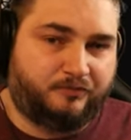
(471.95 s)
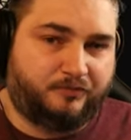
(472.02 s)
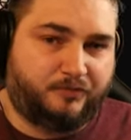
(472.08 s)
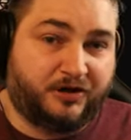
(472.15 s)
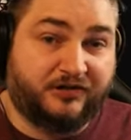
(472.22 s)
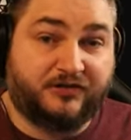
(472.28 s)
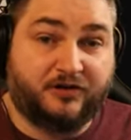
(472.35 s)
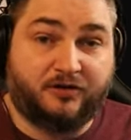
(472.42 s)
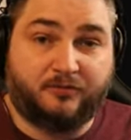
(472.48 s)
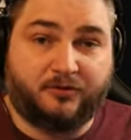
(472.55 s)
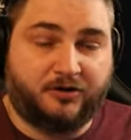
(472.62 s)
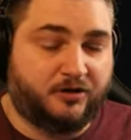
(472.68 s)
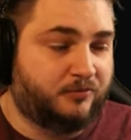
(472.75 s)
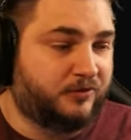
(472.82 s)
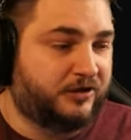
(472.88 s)
But it's still a really
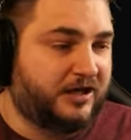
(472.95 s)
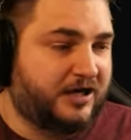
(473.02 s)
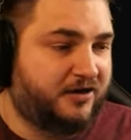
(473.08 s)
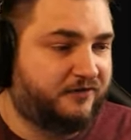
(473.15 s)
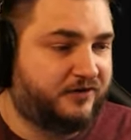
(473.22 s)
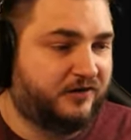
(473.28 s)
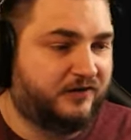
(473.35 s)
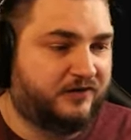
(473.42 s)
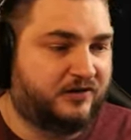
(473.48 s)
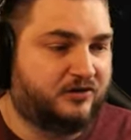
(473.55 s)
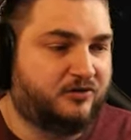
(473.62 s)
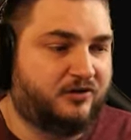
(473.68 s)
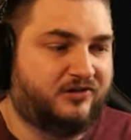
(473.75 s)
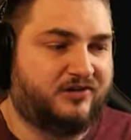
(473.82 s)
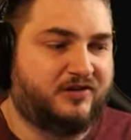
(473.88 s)
good one to have because it's
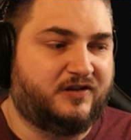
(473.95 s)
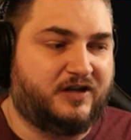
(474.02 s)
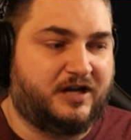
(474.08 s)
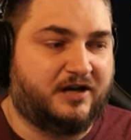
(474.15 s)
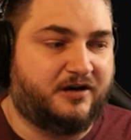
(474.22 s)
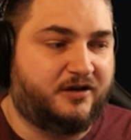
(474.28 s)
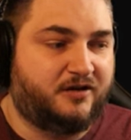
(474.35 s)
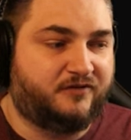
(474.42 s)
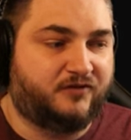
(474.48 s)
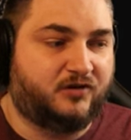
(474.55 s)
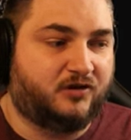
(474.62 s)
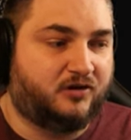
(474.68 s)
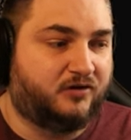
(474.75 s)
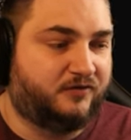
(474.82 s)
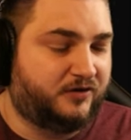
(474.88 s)
increasing the area for
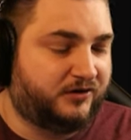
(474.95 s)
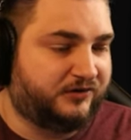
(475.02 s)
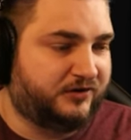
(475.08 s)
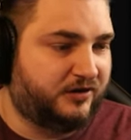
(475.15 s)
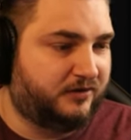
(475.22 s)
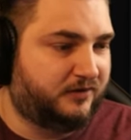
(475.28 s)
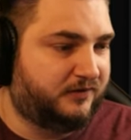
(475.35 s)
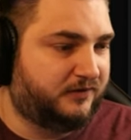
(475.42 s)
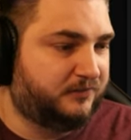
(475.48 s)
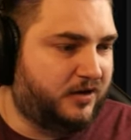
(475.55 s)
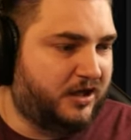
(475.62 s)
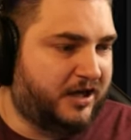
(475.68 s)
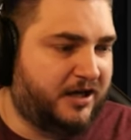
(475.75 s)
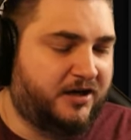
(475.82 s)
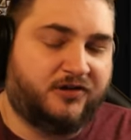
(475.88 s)
all of our skills,
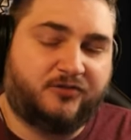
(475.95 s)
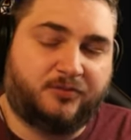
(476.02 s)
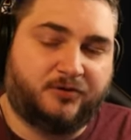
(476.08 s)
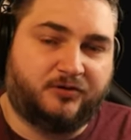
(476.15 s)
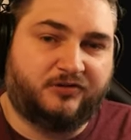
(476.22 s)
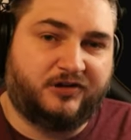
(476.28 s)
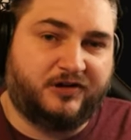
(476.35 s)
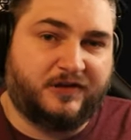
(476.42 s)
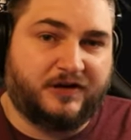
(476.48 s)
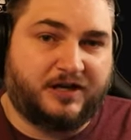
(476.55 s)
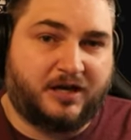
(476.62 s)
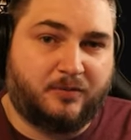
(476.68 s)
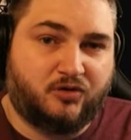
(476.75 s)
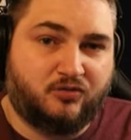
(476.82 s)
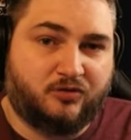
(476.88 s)
and it's reducing the
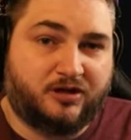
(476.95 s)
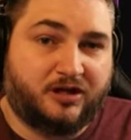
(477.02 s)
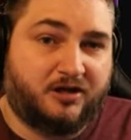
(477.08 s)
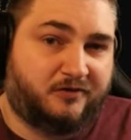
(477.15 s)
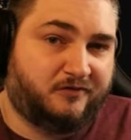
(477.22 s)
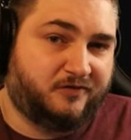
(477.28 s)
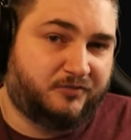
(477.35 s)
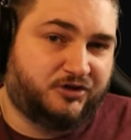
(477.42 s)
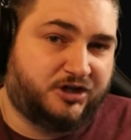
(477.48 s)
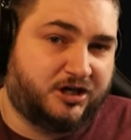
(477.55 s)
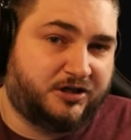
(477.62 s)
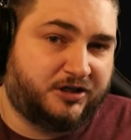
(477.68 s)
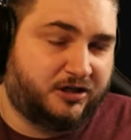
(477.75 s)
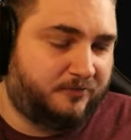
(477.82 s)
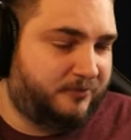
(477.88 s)
damage we're taking from
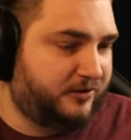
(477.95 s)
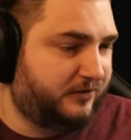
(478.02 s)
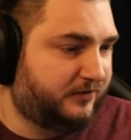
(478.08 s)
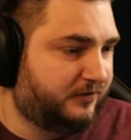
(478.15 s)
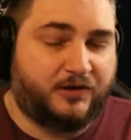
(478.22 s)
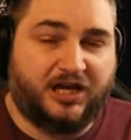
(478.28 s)
shocked enemies.